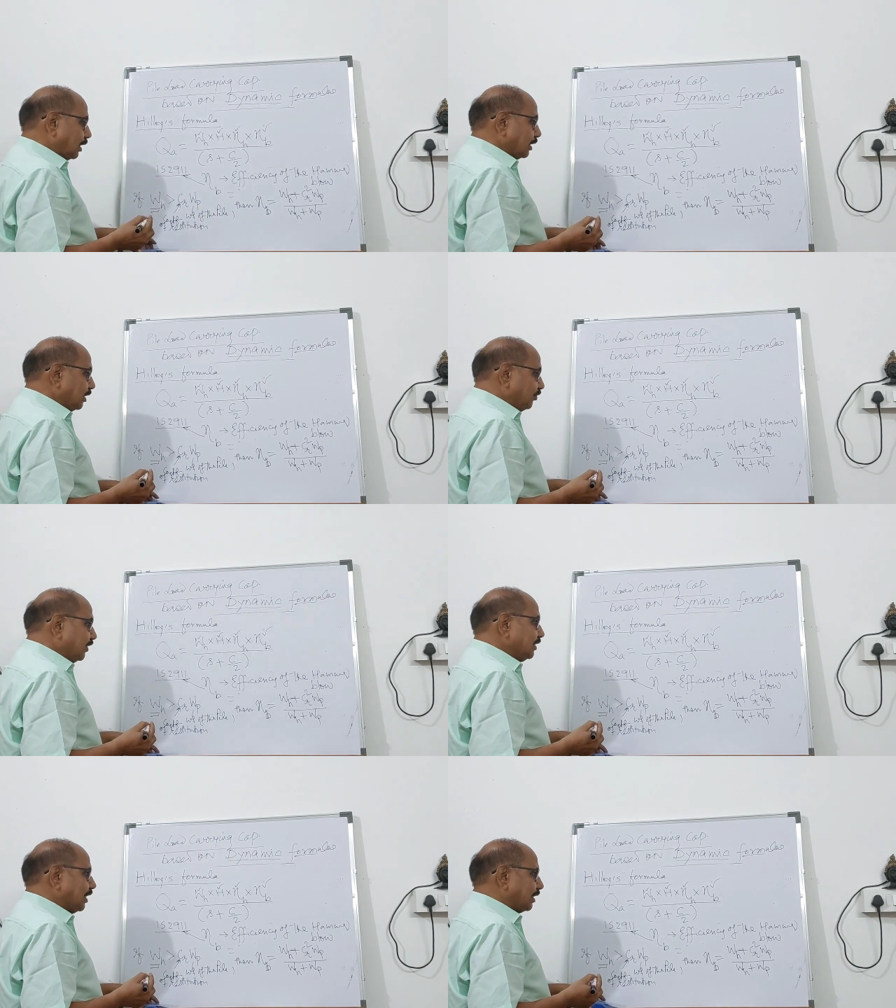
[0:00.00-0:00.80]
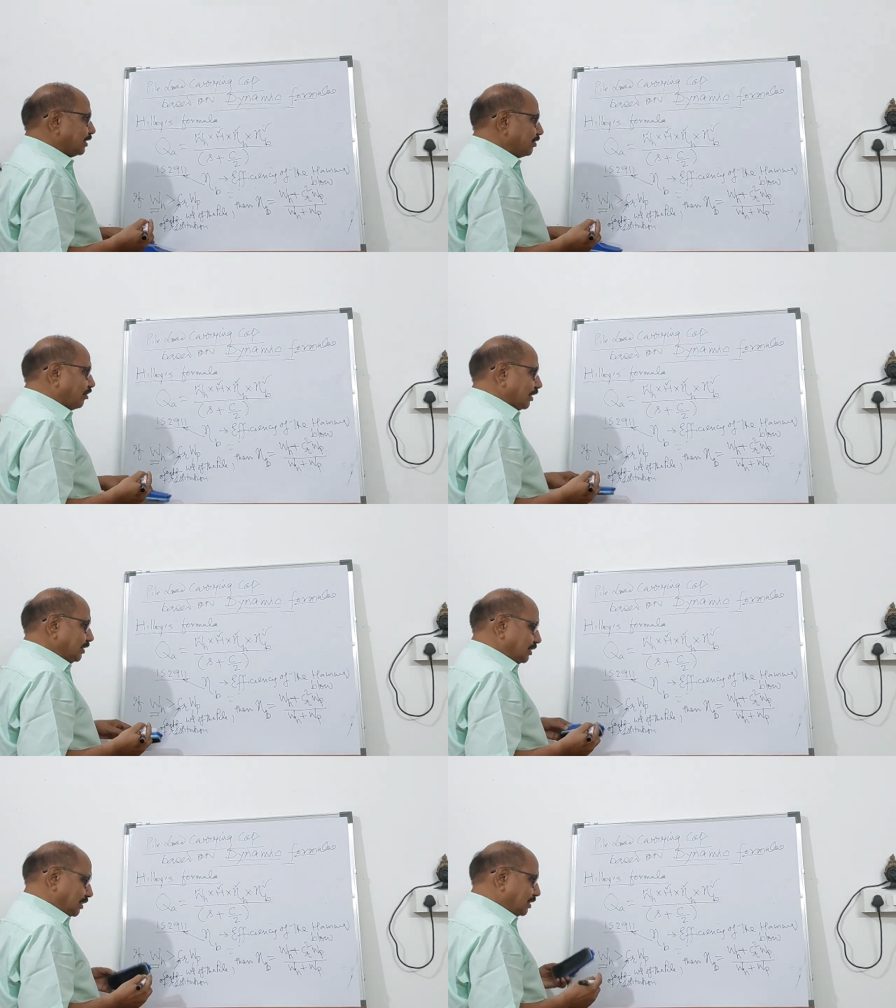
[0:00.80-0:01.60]
If it is
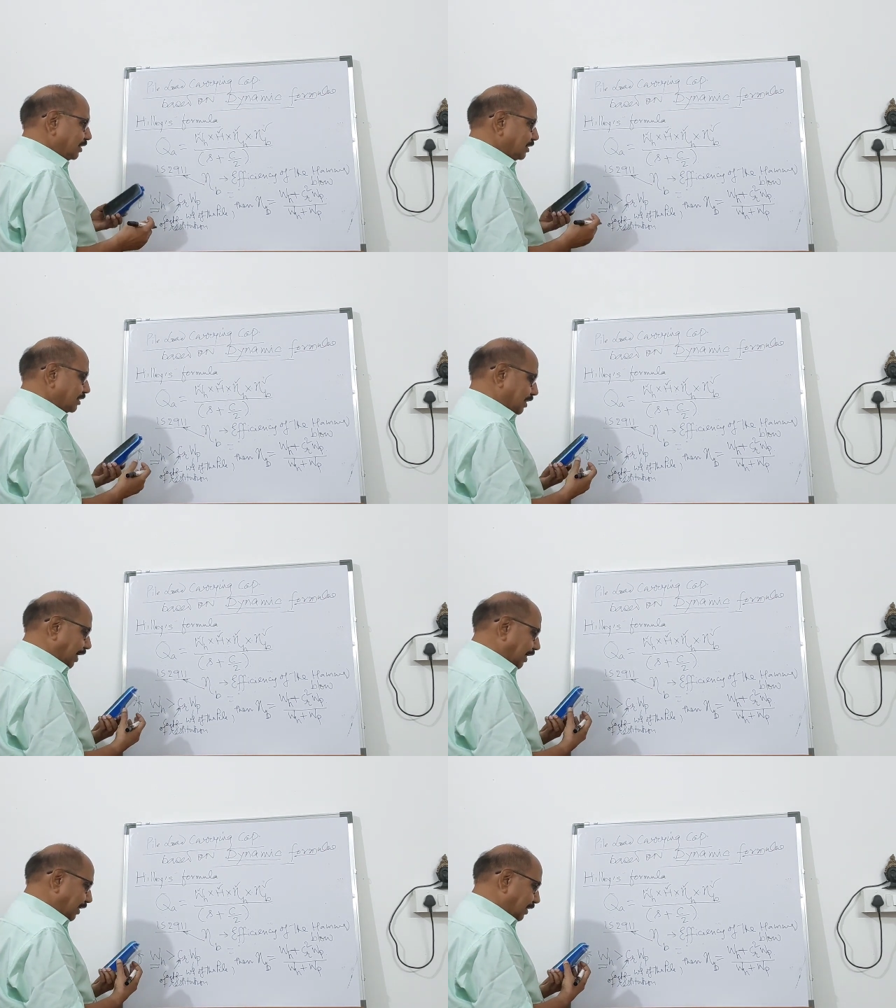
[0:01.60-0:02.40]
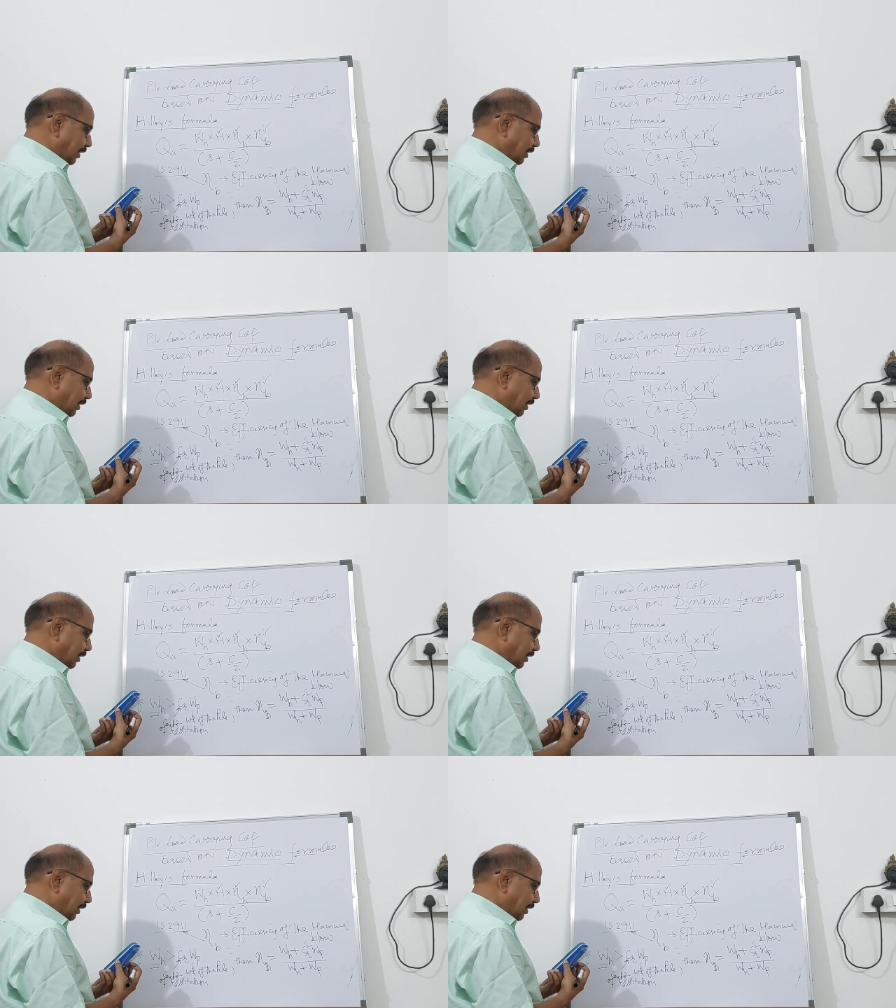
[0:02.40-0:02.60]
otherwise, say